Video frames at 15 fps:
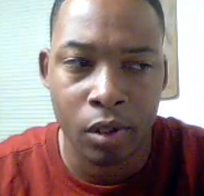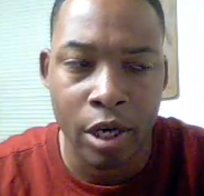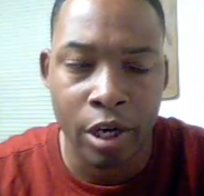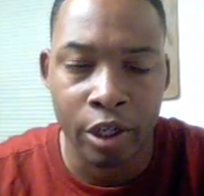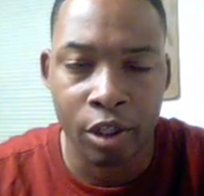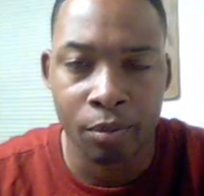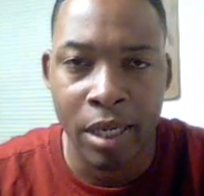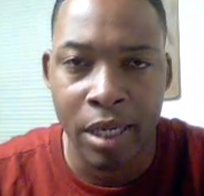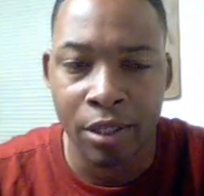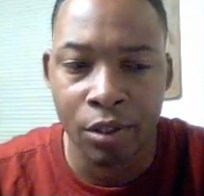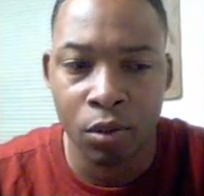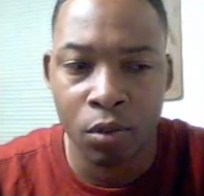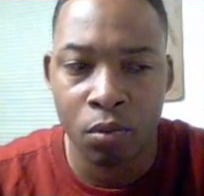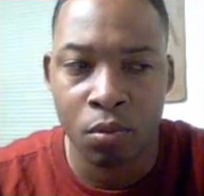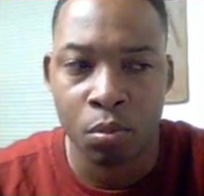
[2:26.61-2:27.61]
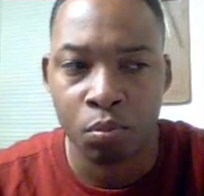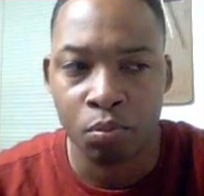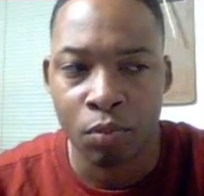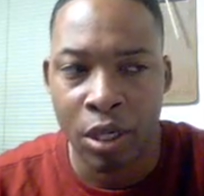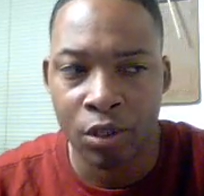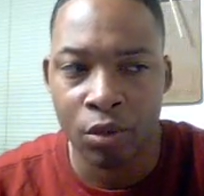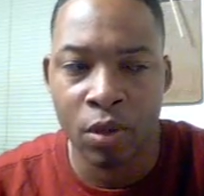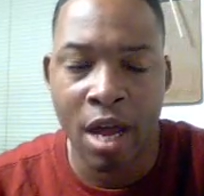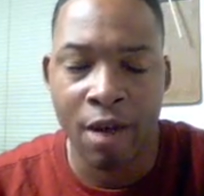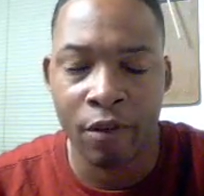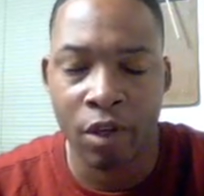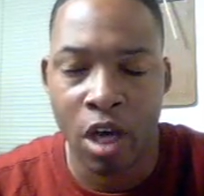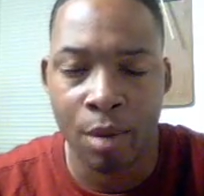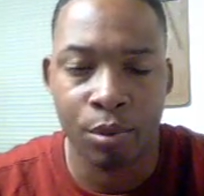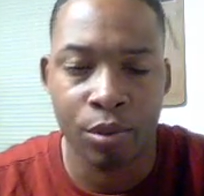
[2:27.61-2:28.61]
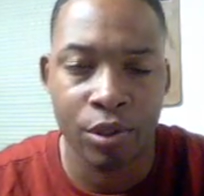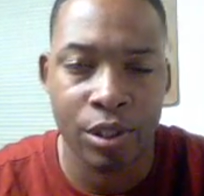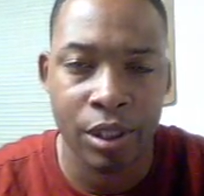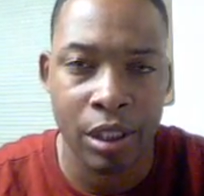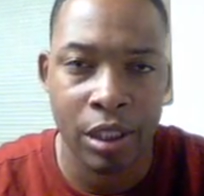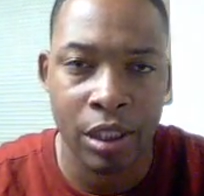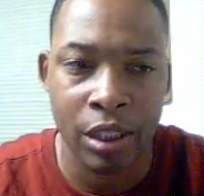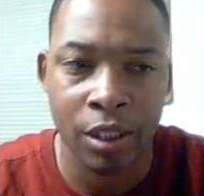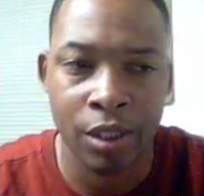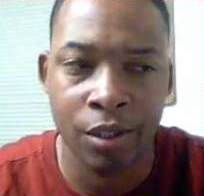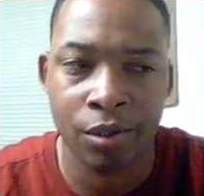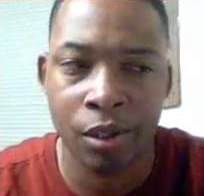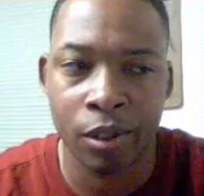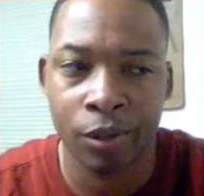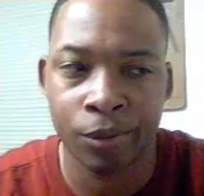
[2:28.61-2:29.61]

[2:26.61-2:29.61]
Erykah Badu, I do have a couple of CDs.